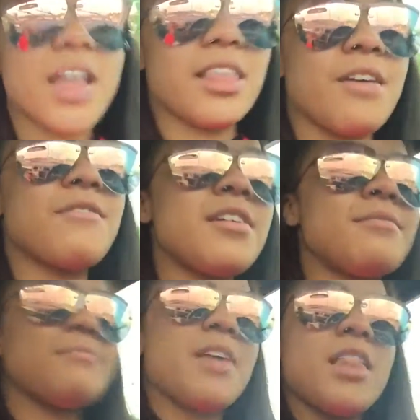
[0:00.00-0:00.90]
I love
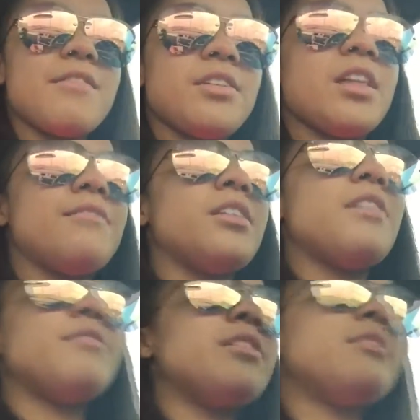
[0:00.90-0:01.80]
it. I love it, love it,
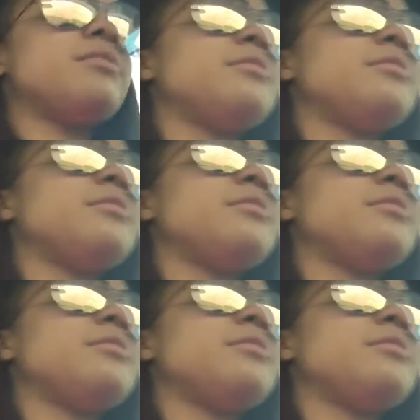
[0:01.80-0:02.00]
love it.